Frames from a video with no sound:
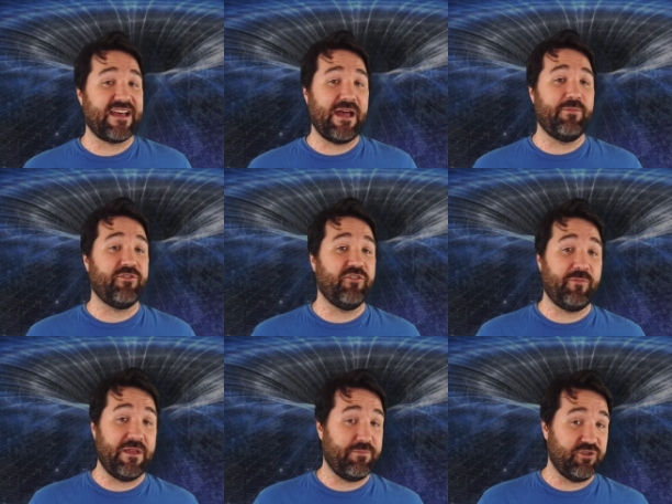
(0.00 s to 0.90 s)
time zones
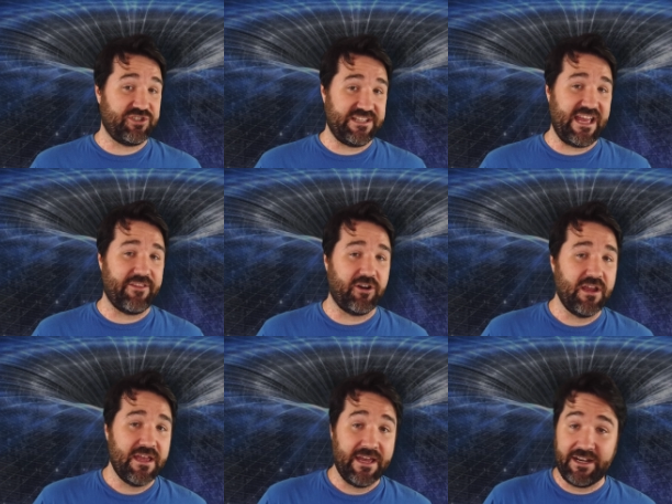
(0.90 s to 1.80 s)
being pushed together,
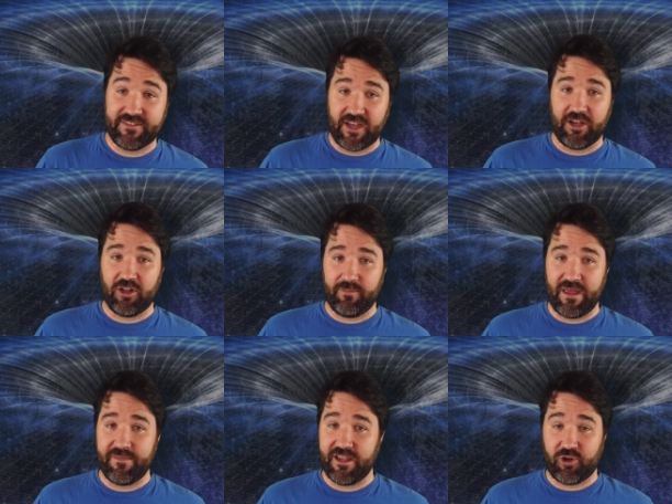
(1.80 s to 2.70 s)
and a tunnel
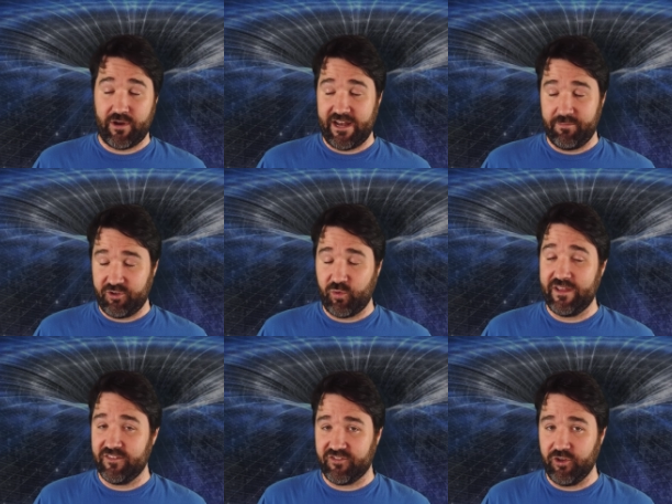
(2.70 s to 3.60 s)
might be created
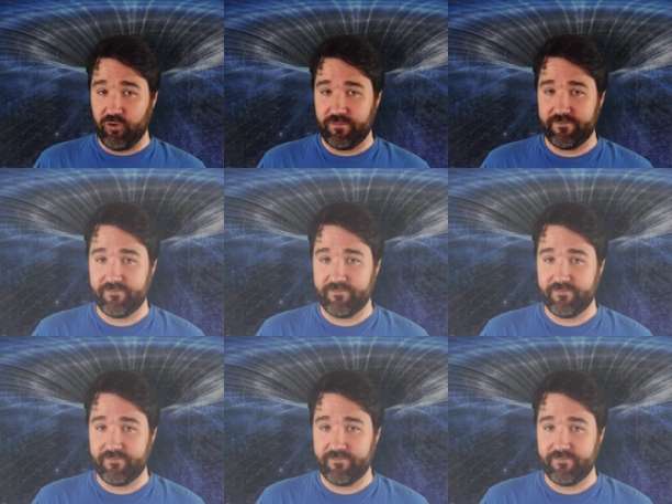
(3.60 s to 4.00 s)
between the two.